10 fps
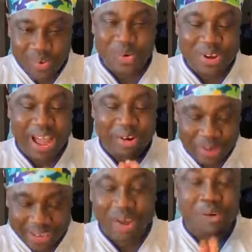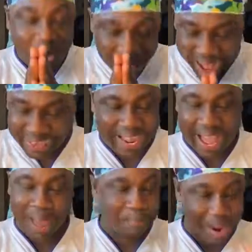But that's a main
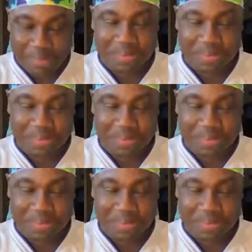car, why?